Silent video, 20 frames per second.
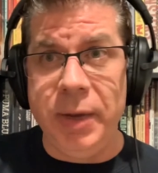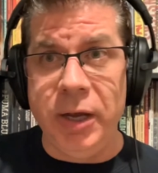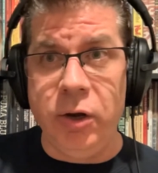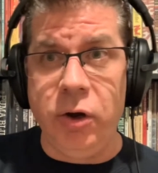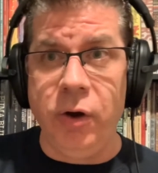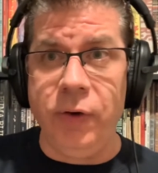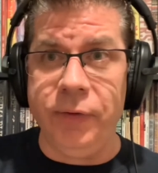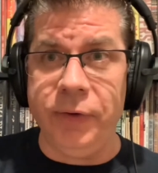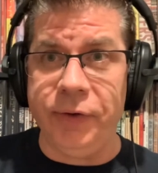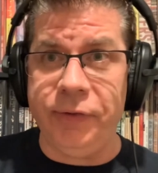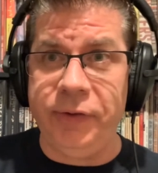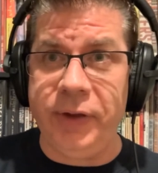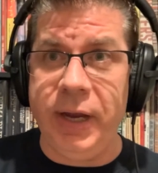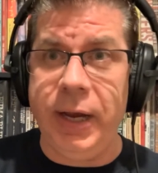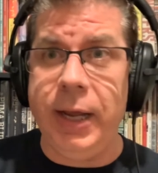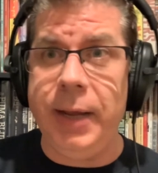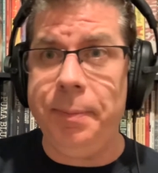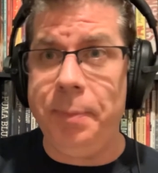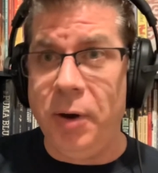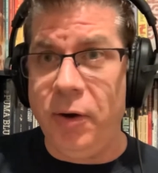in Culver
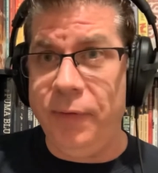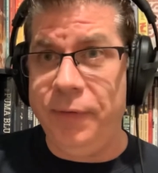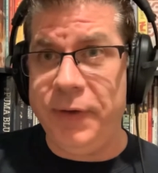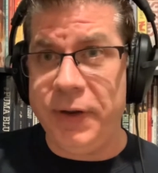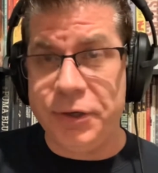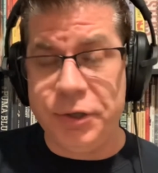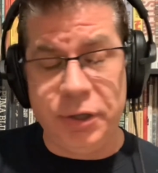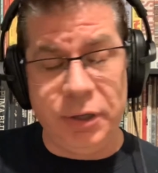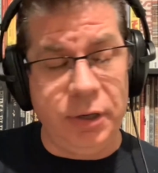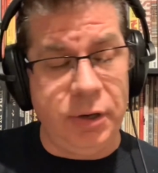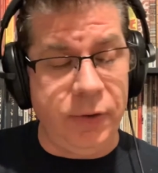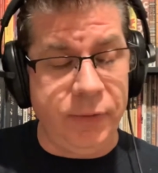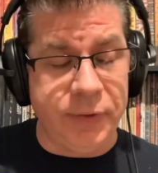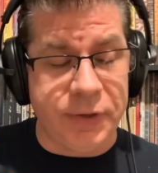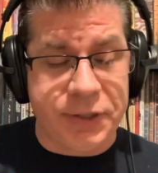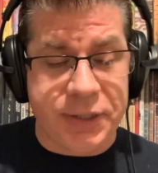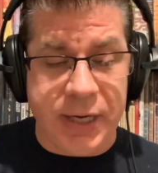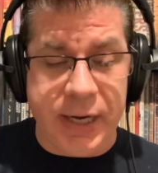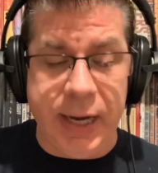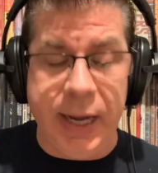City, Pulp Fiction Culver
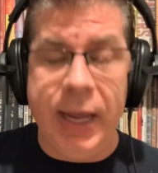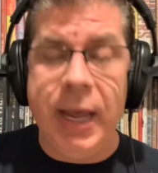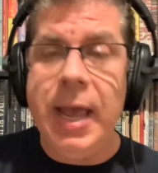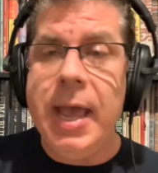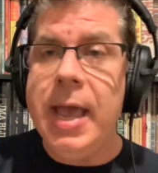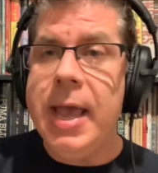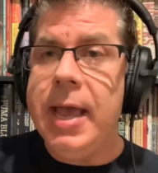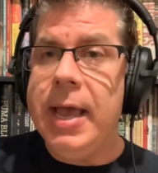City.